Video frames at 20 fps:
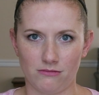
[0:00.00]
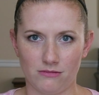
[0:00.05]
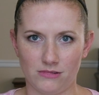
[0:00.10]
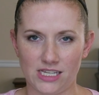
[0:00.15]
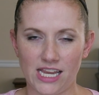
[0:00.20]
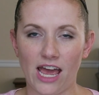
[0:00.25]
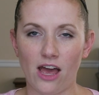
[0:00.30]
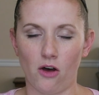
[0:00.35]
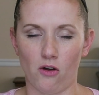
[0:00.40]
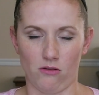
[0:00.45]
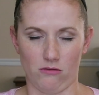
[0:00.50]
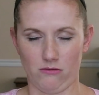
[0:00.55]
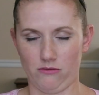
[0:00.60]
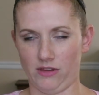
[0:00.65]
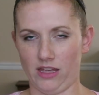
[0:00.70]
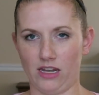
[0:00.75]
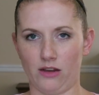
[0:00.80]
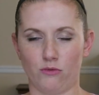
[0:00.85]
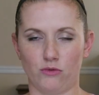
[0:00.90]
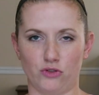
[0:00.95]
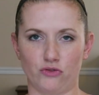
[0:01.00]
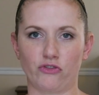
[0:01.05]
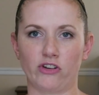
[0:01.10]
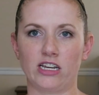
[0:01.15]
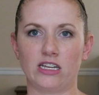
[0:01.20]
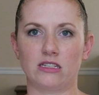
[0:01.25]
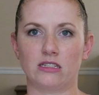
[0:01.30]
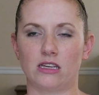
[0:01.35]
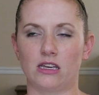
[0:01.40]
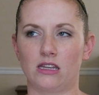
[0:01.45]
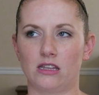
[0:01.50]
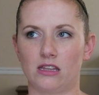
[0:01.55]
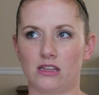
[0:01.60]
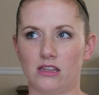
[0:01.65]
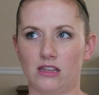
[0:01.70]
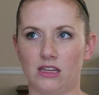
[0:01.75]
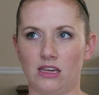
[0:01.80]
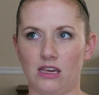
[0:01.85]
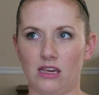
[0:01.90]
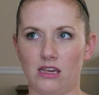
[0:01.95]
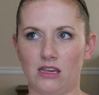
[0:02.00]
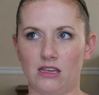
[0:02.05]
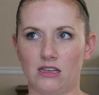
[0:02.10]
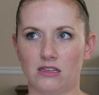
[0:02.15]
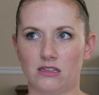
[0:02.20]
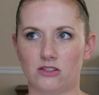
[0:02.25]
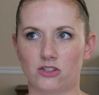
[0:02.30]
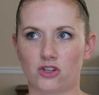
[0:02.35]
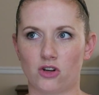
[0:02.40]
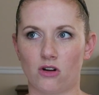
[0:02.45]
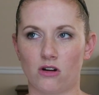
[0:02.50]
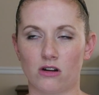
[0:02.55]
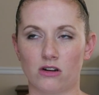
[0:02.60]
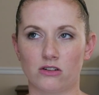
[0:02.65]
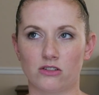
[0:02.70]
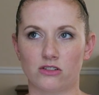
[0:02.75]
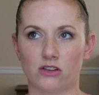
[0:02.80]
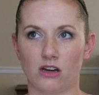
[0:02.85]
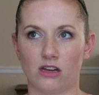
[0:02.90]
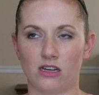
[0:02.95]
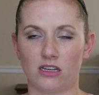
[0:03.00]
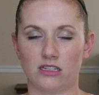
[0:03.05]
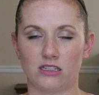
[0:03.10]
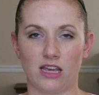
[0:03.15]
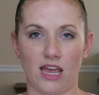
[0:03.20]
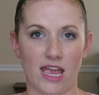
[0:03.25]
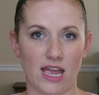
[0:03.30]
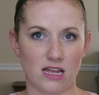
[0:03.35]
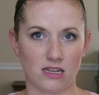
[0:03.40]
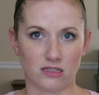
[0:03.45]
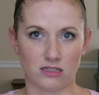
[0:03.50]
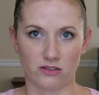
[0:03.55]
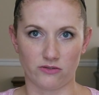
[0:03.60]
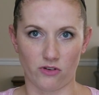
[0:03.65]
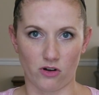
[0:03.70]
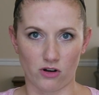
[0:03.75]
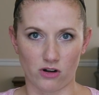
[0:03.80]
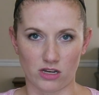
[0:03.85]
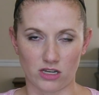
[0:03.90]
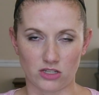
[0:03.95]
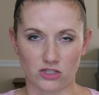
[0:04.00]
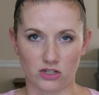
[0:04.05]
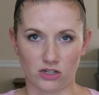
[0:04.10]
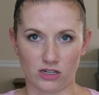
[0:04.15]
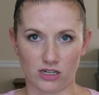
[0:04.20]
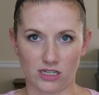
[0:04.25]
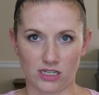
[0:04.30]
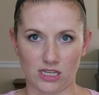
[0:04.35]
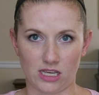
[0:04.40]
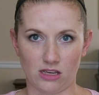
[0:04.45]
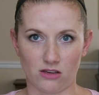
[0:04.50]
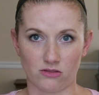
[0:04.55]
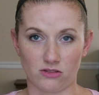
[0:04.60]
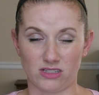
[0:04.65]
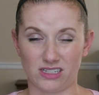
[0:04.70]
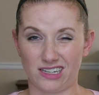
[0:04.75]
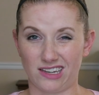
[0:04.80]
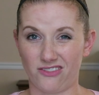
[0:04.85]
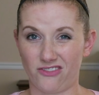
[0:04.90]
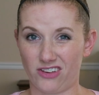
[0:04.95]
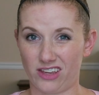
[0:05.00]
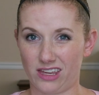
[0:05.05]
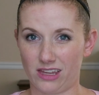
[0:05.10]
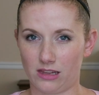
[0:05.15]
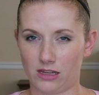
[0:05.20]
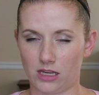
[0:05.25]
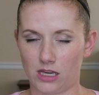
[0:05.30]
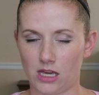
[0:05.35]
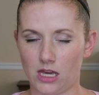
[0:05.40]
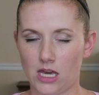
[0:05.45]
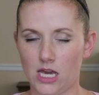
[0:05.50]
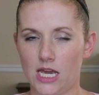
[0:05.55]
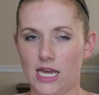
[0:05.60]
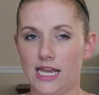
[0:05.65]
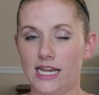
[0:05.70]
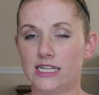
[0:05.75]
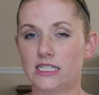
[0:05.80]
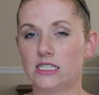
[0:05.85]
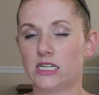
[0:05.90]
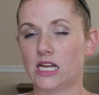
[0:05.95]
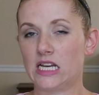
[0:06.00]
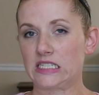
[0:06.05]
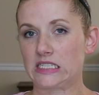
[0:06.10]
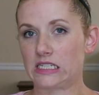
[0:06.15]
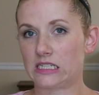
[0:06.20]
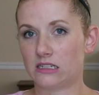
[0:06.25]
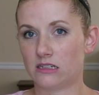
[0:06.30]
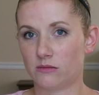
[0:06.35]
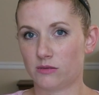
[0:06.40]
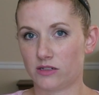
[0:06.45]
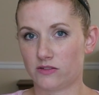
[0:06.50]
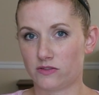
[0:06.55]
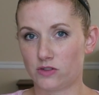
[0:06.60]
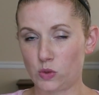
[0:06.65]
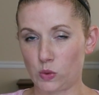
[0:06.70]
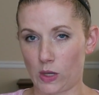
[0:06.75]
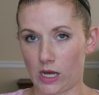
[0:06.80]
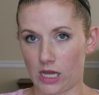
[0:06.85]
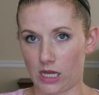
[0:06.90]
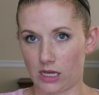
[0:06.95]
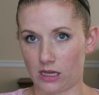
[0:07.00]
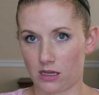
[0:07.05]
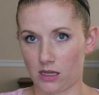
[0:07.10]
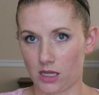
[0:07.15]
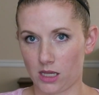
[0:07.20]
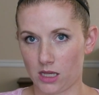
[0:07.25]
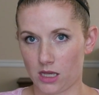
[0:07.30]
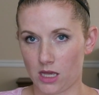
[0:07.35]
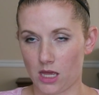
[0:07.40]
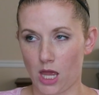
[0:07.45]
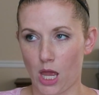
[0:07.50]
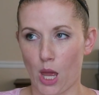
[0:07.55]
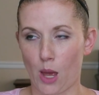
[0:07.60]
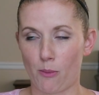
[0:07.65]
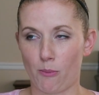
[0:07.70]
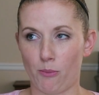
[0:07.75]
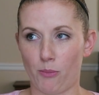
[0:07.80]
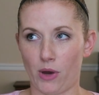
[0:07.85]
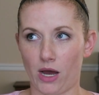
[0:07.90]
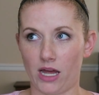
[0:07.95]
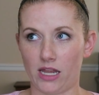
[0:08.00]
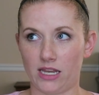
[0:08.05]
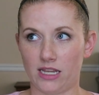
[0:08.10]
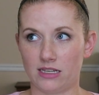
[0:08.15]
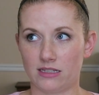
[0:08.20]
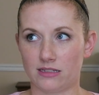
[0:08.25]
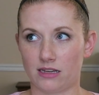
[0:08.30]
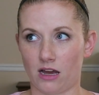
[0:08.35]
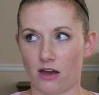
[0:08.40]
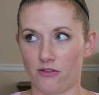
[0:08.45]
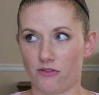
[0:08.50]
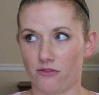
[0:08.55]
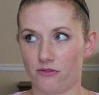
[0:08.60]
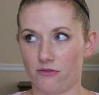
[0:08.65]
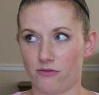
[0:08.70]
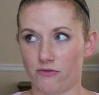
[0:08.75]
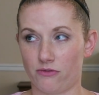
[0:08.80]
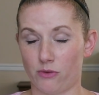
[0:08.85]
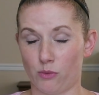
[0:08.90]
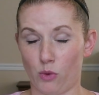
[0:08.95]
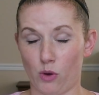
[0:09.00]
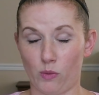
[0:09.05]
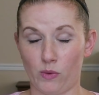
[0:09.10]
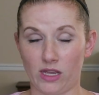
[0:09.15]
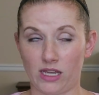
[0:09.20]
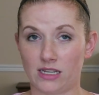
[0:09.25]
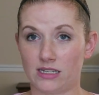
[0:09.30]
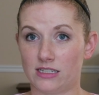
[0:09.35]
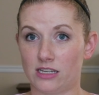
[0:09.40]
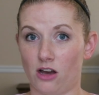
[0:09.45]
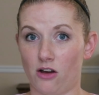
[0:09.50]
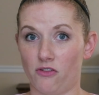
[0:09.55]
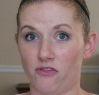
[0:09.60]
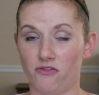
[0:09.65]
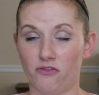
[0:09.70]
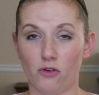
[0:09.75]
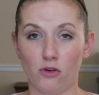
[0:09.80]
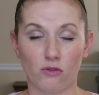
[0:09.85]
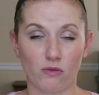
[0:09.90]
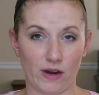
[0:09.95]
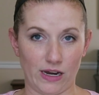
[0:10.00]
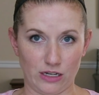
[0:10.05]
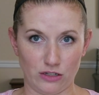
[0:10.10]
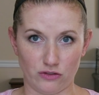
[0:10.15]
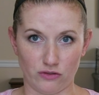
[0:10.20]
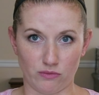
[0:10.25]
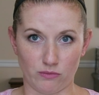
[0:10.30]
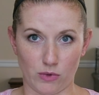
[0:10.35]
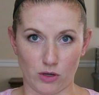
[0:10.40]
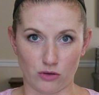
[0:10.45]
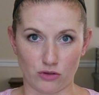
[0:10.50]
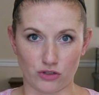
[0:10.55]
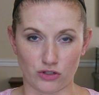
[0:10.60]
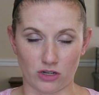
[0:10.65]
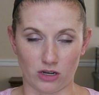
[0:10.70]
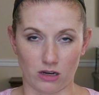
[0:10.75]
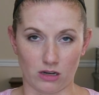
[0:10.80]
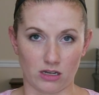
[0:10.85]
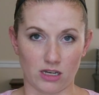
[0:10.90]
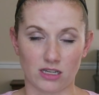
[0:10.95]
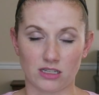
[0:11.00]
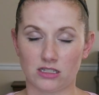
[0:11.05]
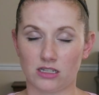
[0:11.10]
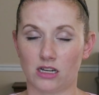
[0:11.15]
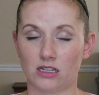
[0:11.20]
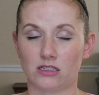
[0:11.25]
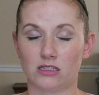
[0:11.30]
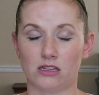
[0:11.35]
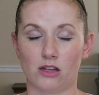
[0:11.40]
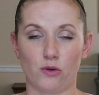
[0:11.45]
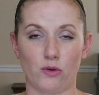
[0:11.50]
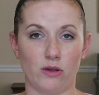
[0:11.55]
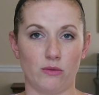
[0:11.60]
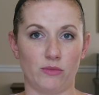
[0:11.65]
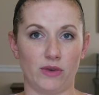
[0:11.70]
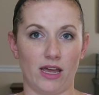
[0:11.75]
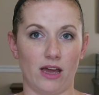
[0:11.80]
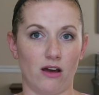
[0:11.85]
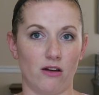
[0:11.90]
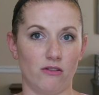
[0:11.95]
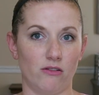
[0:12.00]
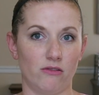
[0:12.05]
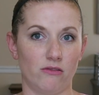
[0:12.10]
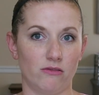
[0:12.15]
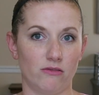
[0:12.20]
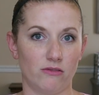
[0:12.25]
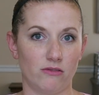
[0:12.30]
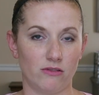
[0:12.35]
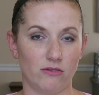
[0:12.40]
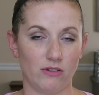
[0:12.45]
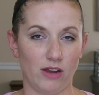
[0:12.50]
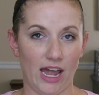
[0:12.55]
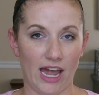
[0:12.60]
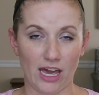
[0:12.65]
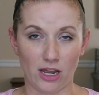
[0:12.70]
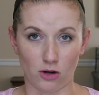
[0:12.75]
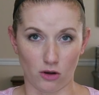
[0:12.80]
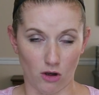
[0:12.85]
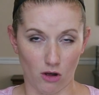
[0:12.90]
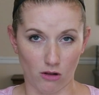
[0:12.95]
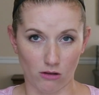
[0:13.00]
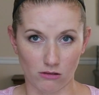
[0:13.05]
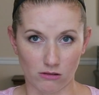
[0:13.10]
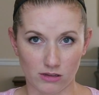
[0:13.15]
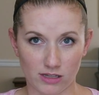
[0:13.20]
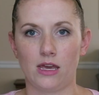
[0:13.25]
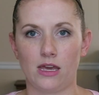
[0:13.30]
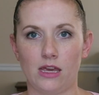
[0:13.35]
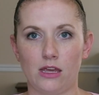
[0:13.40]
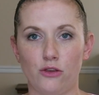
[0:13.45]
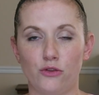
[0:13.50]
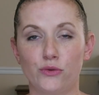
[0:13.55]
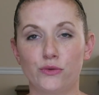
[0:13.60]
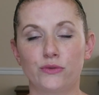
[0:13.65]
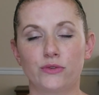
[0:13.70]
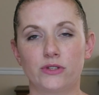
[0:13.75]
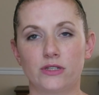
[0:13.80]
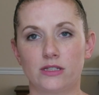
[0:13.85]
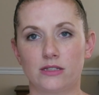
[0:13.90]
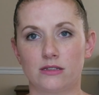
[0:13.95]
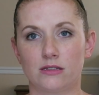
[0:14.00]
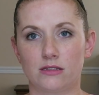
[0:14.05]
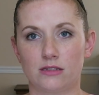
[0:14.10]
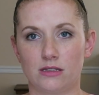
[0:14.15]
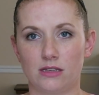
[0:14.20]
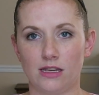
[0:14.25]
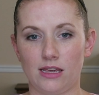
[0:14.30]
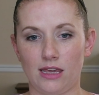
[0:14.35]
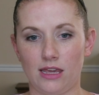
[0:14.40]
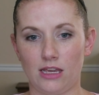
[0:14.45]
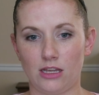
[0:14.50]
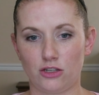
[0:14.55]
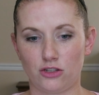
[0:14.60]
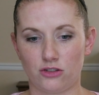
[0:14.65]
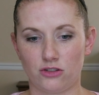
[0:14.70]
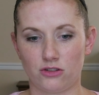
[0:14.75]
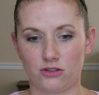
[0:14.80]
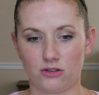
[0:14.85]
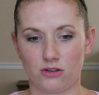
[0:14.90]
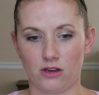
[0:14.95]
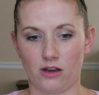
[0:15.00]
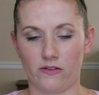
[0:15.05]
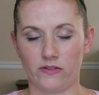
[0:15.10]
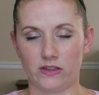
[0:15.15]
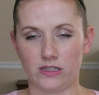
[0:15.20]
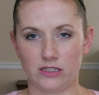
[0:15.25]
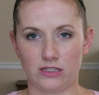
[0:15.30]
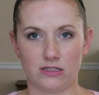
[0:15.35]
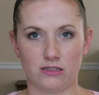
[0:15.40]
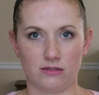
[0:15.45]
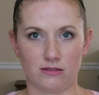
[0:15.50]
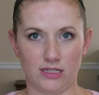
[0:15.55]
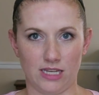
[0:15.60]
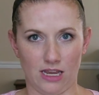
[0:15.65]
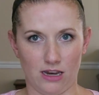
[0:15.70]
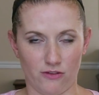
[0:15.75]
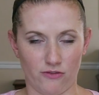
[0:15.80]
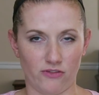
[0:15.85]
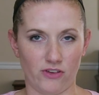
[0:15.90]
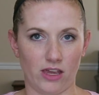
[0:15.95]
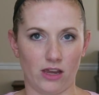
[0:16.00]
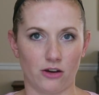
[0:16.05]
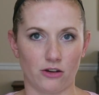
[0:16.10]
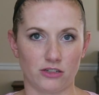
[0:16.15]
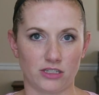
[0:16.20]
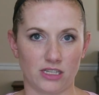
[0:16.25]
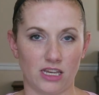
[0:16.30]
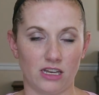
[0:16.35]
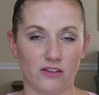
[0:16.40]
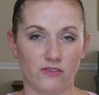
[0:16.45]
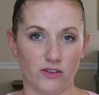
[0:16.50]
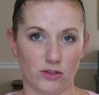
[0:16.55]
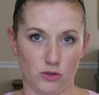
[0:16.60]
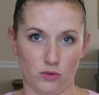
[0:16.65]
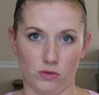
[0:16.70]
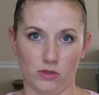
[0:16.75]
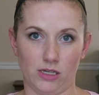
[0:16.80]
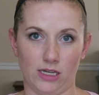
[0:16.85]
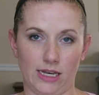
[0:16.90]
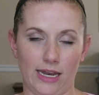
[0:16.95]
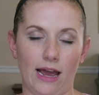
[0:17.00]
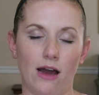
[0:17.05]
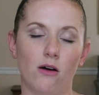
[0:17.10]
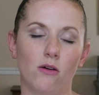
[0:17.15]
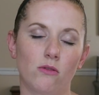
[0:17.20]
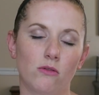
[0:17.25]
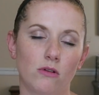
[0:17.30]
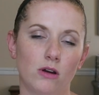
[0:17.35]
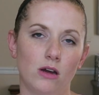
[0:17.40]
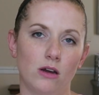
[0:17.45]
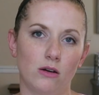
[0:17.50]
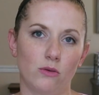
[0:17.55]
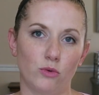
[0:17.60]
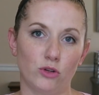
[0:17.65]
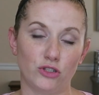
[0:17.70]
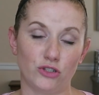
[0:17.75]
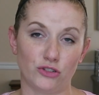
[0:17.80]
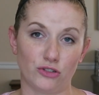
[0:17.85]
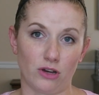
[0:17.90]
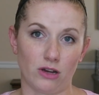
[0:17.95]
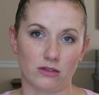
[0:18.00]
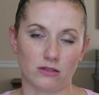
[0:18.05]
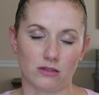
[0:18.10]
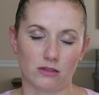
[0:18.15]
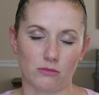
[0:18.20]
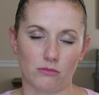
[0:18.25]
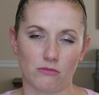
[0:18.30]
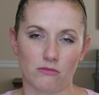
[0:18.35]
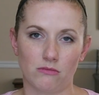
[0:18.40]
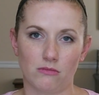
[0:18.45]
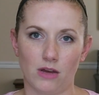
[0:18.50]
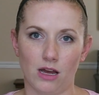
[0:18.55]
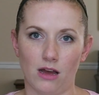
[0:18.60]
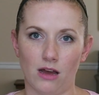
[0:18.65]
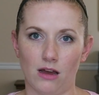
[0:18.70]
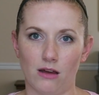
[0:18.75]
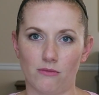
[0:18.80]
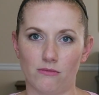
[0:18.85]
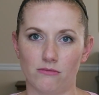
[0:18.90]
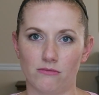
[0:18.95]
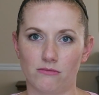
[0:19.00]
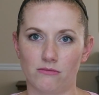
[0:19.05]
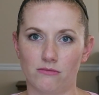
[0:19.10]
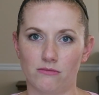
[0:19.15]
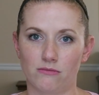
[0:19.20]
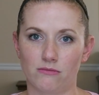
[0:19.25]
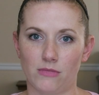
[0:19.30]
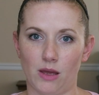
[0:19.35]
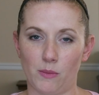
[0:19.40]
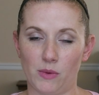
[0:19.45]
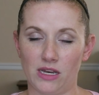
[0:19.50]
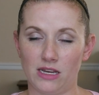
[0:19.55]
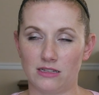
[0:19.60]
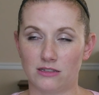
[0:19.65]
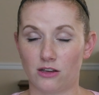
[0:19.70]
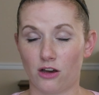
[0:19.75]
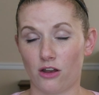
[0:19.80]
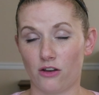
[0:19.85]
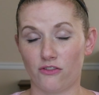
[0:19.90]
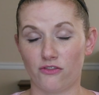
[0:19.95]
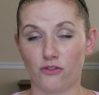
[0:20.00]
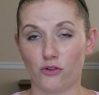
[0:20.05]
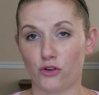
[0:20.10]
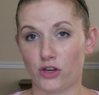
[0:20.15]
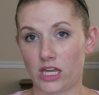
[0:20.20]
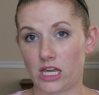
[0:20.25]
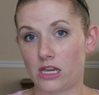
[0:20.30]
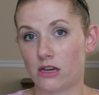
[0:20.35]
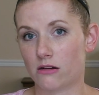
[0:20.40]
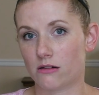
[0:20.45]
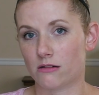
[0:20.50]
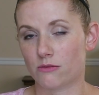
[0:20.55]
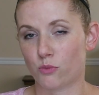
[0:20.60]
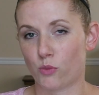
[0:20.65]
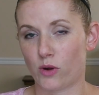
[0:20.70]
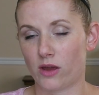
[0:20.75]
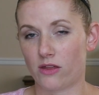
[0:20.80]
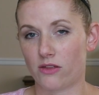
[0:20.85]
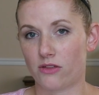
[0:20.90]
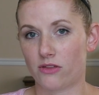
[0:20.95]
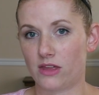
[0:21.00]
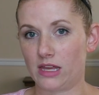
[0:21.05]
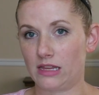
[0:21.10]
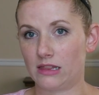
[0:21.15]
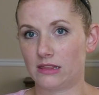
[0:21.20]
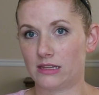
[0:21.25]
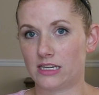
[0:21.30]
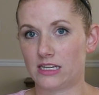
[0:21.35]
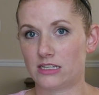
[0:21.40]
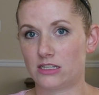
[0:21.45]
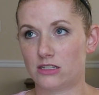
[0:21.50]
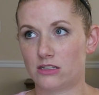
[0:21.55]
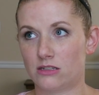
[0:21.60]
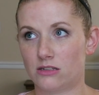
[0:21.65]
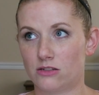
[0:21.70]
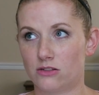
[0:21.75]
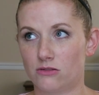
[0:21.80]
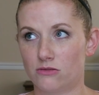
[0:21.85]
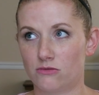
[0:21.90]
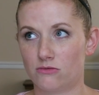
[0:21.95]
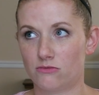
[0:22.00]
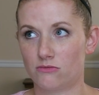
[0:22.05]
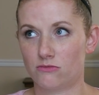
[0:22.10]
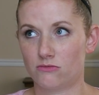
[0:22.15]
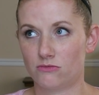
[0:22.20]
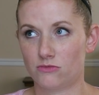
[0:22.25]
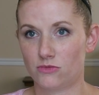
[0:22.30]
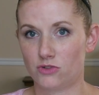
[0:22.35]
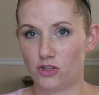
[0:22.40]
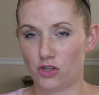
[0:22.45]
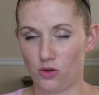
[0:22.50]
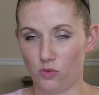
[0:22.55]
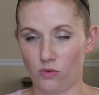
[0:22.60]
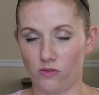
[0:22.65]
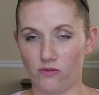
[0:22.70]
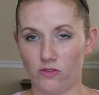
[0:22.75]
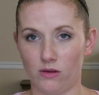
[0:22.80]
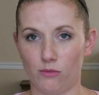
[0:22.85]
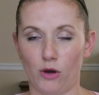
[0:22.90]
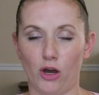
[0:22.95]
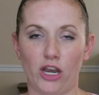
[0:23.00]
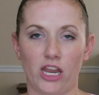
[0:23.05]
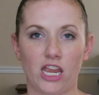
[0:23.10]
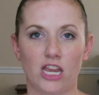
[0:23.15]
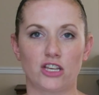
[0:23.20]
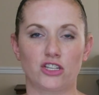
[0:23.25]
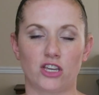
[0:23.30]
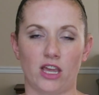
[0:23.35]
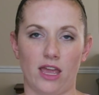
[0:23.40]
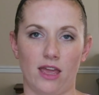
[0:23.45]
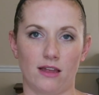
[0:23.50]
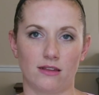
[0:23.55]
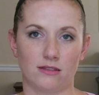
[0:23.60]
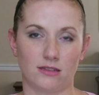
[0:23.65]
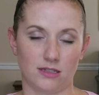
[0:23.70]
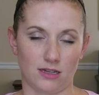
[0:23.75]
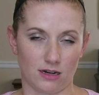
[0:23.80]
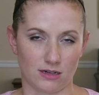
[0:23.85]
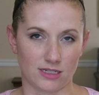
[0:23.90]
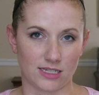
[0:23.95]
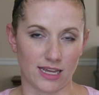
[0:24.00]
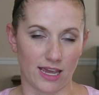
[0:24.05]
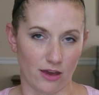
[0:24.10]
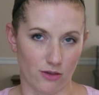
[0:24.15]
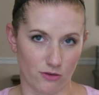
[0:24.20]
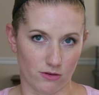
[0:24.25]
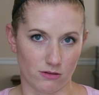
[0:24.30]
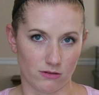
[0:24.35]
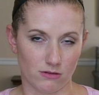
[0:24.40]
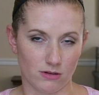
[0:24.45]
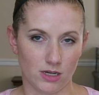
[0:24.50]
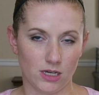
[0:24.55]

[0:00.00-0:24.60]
tell that it was recent. The scars on his hands have already started to heal significantly. He still has a little bit of swelling, but he's got, from what we can tell, full range of motion. Does not slow him down at all. He uses each of his 10 fingers individually now, which is awesome. I mean, he's gone a full year with at least 2 of them on each hand stuck together.